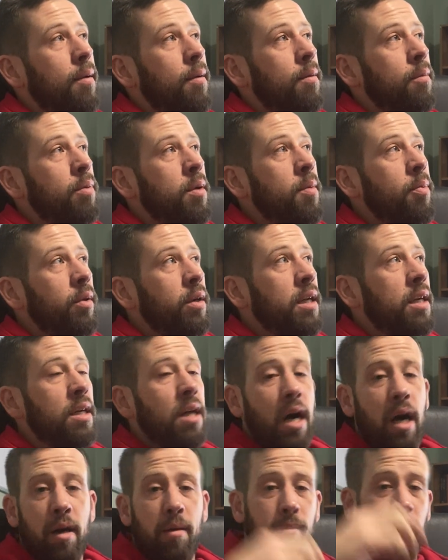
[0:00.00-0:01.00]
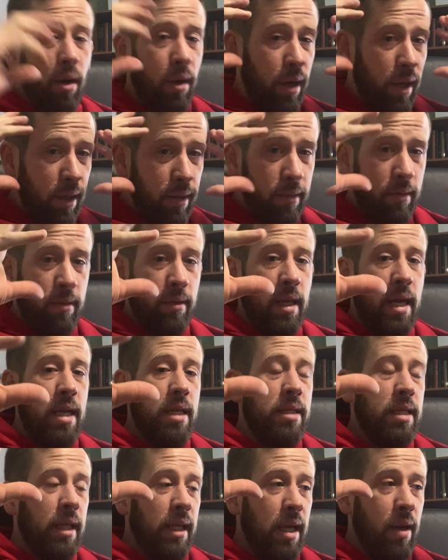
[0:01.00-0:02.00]
people need to unburden. They need
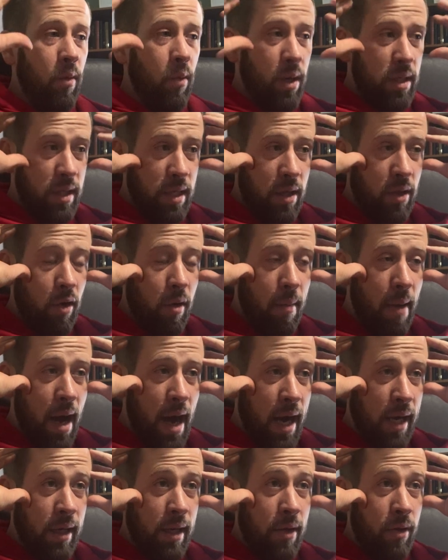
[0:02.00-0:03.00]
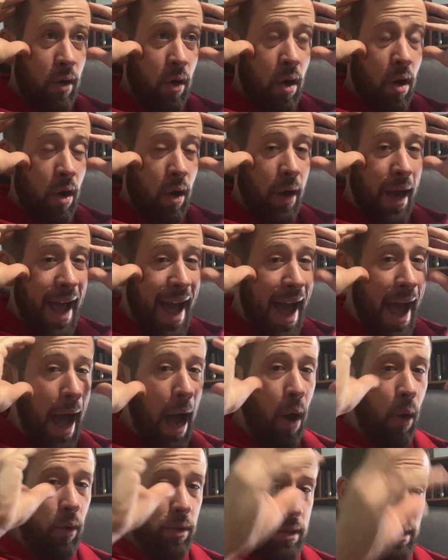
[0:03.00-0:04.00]
to get what's in their mind and their heart
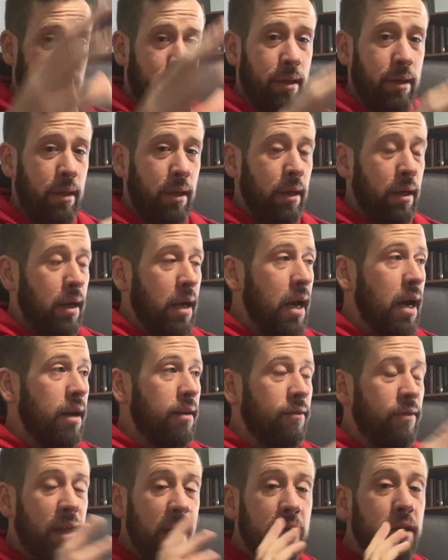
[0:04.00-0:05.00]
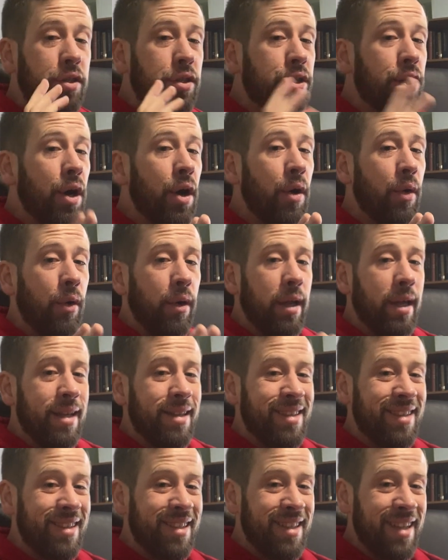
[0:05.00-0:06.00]
out. And if they don't, it
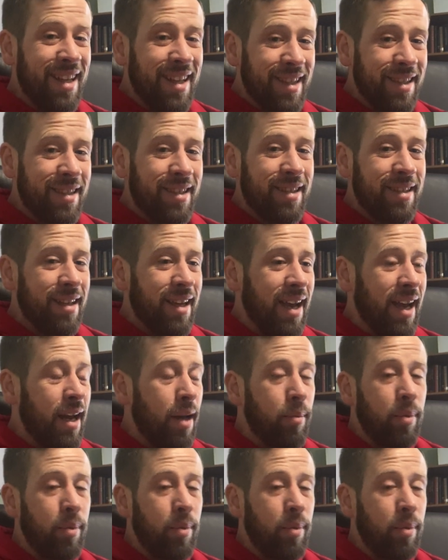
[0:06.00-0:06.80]
sits and it